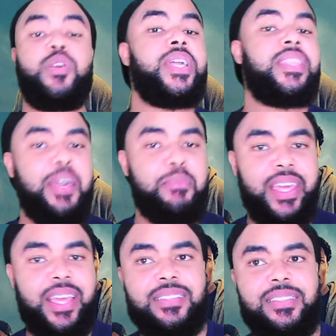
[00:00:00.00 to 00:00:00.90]
with that
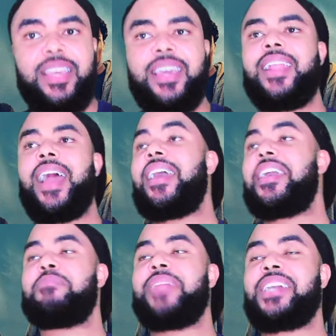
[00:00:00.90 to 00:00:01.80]
being said, I
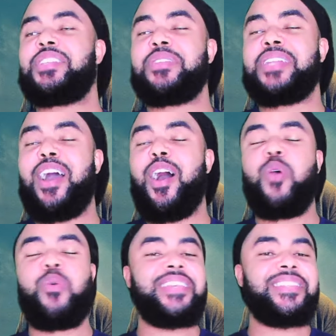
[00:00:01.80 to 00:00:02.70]
am naturally
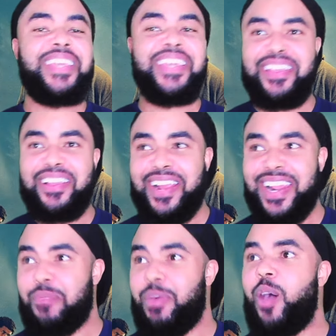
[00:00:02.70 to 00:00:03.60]
always here and
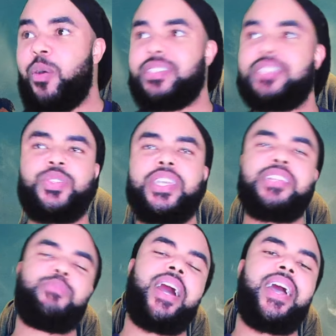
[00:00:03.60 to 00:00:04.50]
I'm always
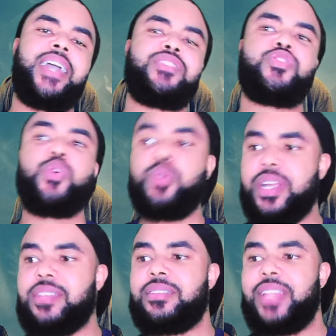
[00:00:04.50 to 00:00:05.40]
intrigued by
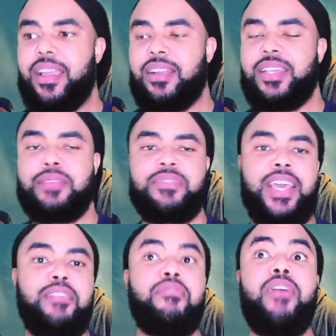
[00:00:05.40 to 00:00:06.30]
stories and narratives
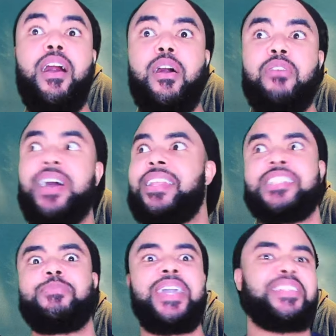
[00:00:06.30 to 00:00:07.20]
that involve
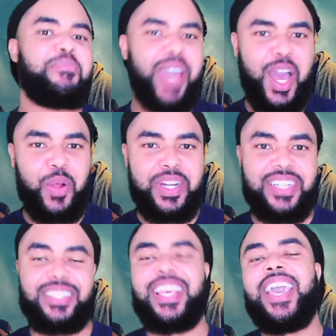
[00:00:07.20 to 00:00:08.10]
unexpected
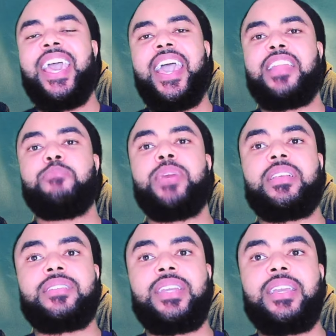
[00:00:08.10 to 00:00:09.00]
powers and
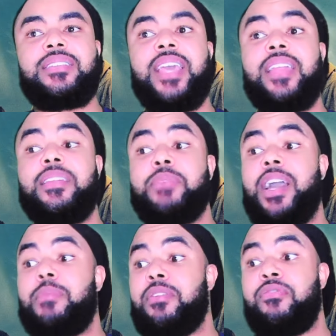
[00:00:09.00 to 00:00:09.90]
abilities and them
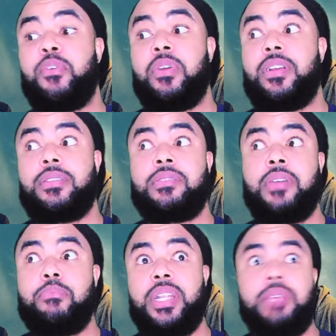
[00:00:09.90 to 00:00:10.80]
coming forth
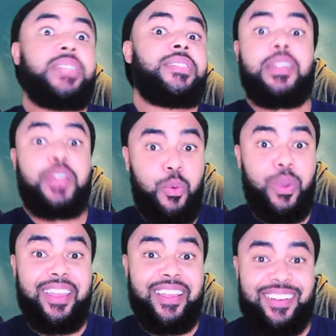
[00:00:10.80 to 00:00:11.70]
pretty much out of
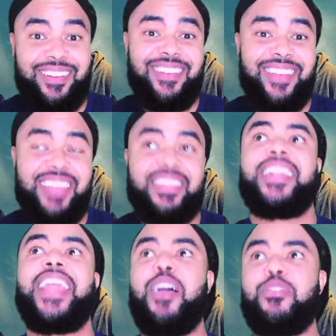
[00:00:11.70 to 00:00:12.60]
nowhere. And
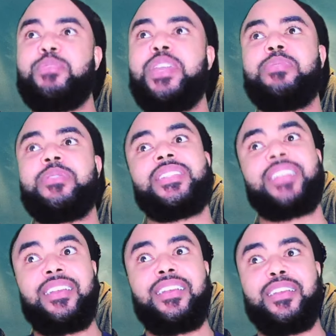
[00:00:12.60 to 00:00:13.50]
then how the people in
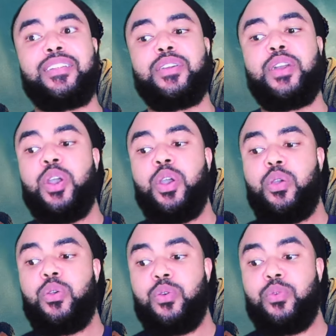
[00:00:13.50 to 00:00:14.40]
turn
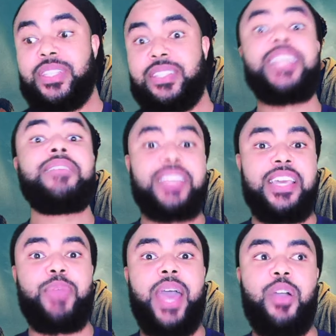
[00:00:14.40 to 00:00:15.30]
who receive
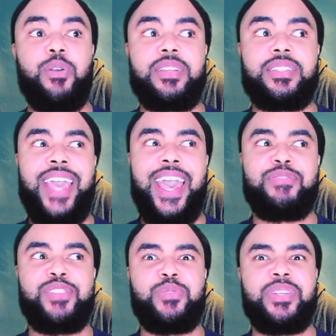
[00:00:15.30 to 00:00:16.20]
said powers
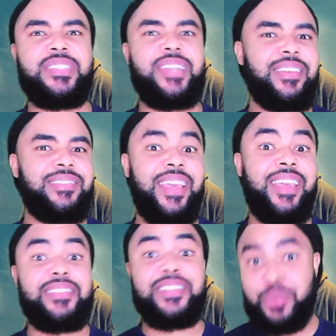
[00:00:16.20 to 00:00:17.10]
have to adjust
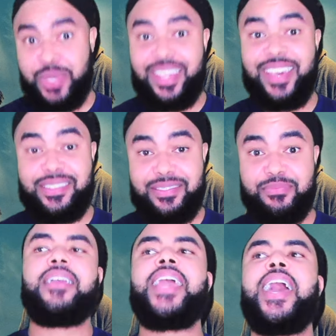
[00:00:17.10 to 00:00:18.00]
and deal with that.
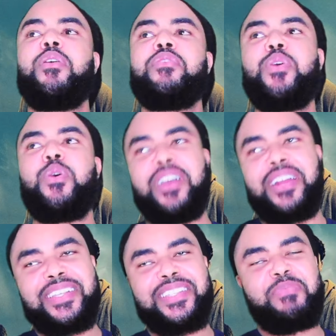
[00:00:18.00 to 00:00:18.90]
Now, of
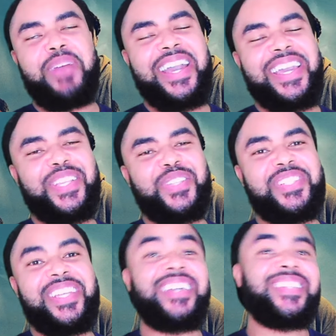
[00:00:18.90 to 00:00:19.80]
course, my
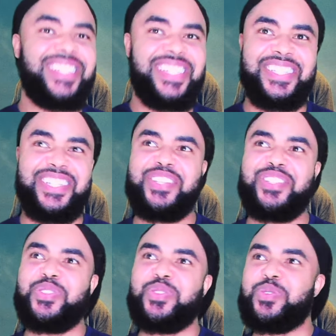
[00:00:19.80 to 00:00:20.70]
introduction
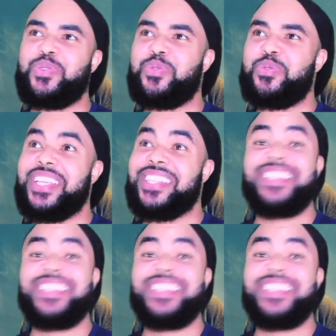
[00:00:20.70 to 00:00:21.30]
to this